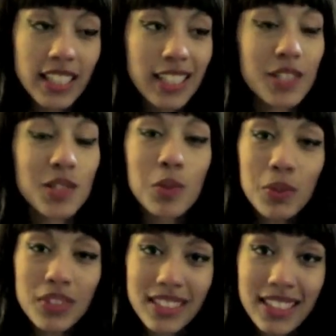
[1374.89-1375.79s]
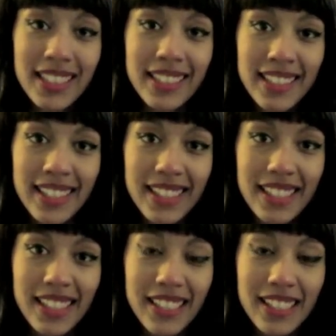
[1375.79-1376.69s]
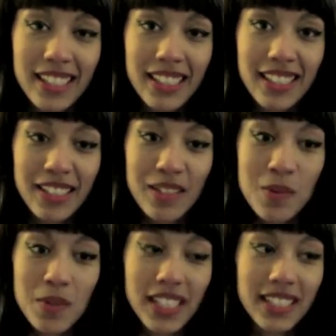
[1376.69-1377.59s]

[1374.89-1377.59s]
So we will see what